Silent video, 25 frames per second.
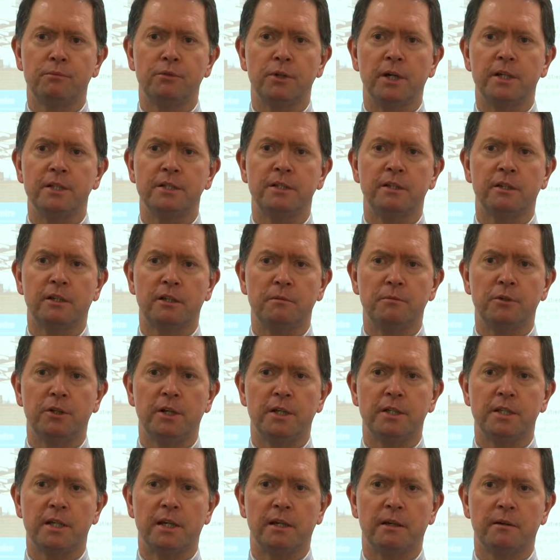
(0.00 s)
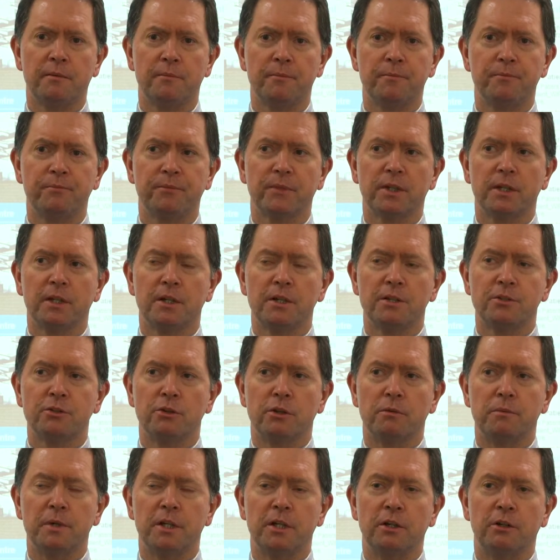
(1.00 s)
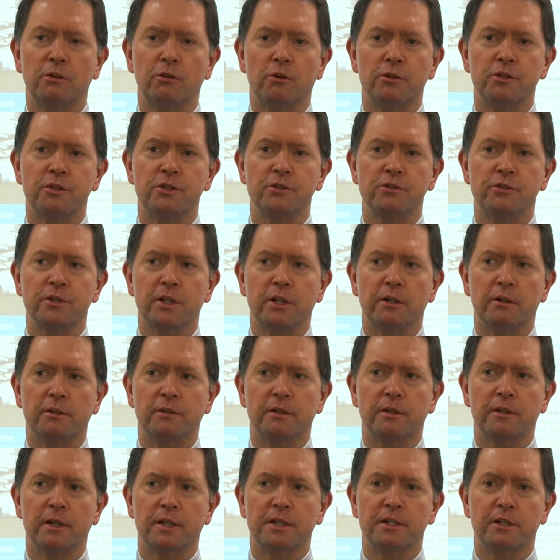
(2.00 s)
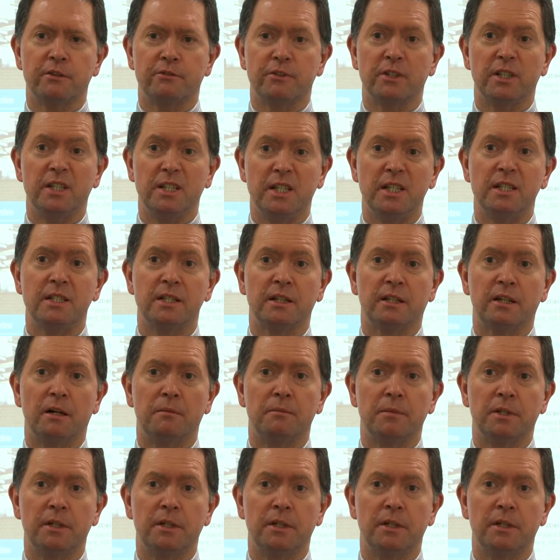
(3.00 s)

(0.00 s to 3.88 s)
put into the community so that we can concentrate on the things that really need to come